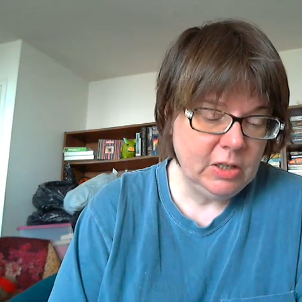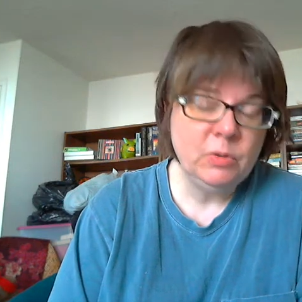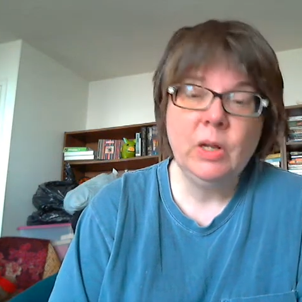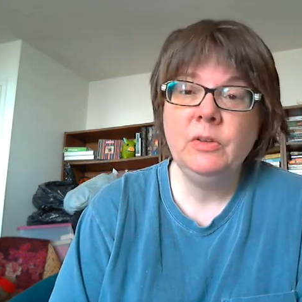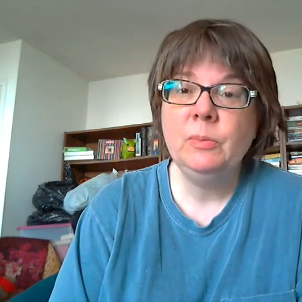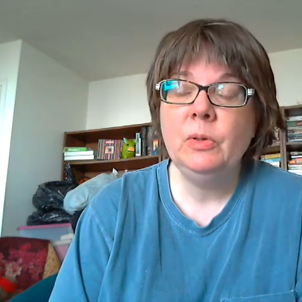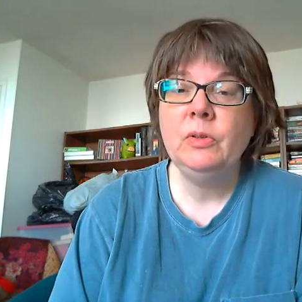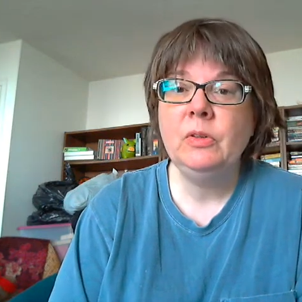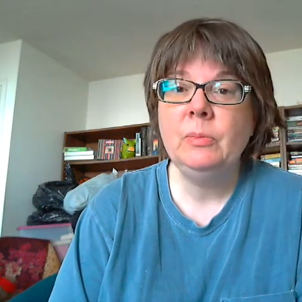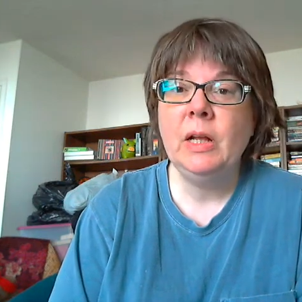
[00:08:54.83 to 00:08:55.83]
writes
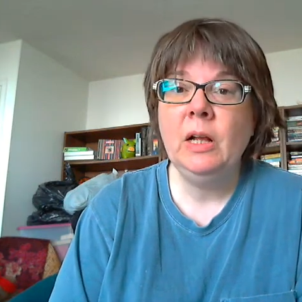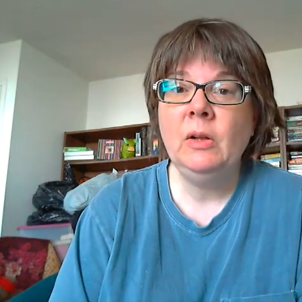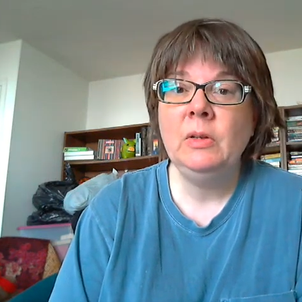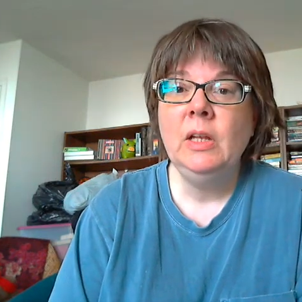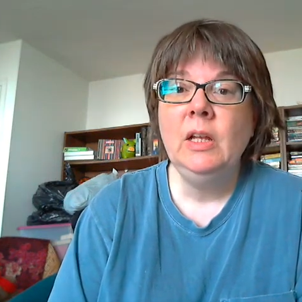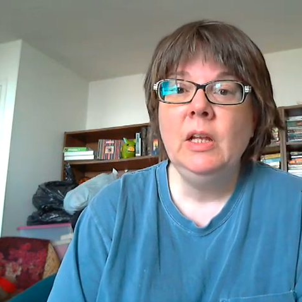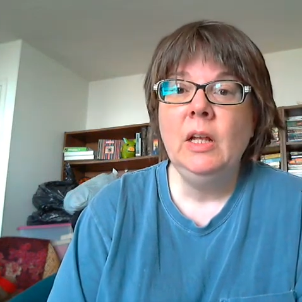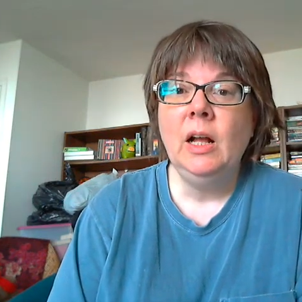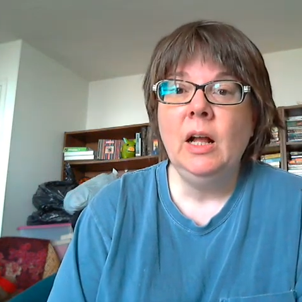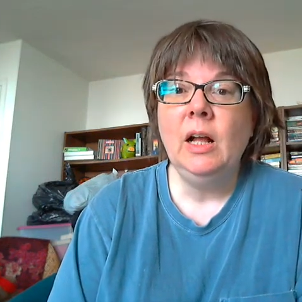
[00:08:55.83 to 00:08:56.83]
books about
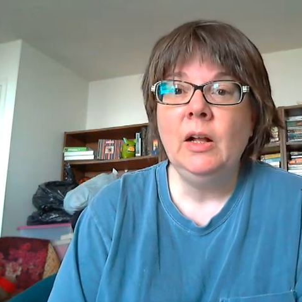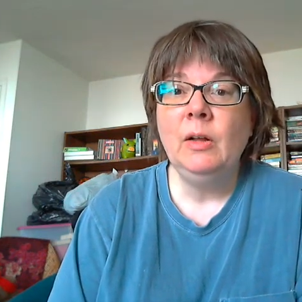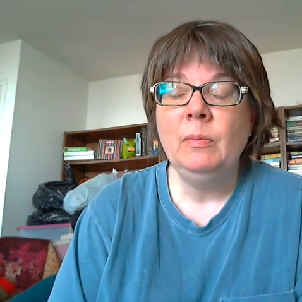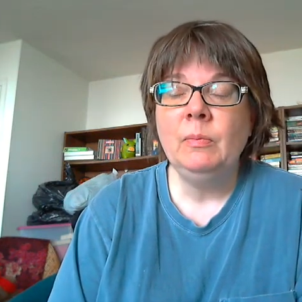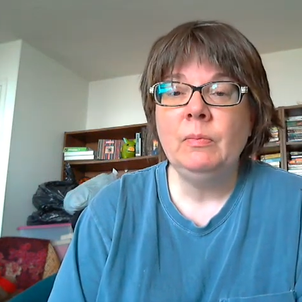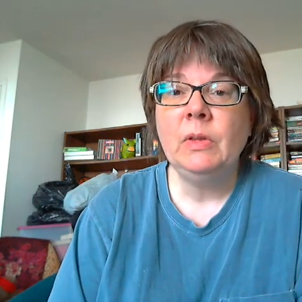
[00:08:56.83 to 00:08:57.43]
an